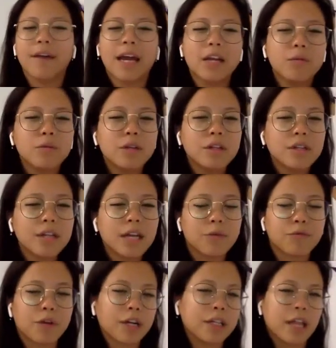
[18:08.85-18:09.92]
If anyone
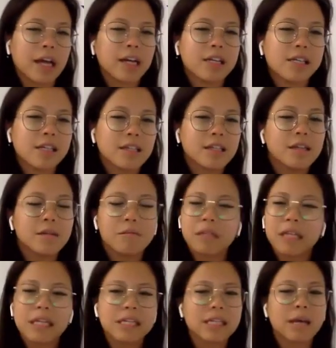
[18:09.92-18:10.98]
can recollect,
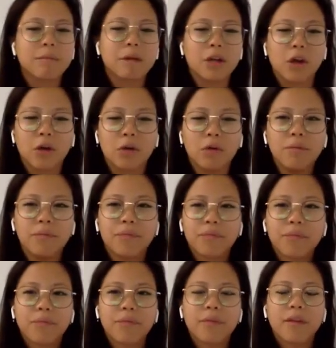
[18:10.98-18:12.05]
please let me know.
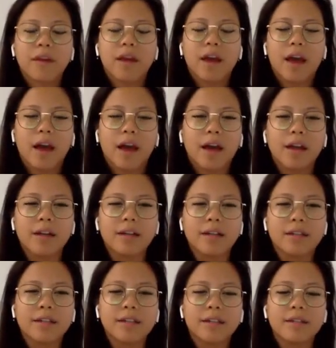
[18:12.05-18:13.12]

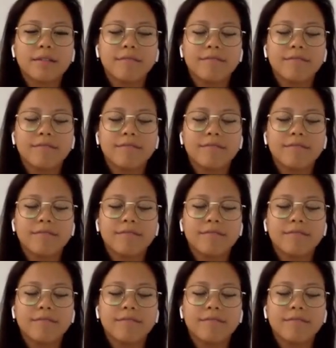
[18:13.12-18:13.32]
And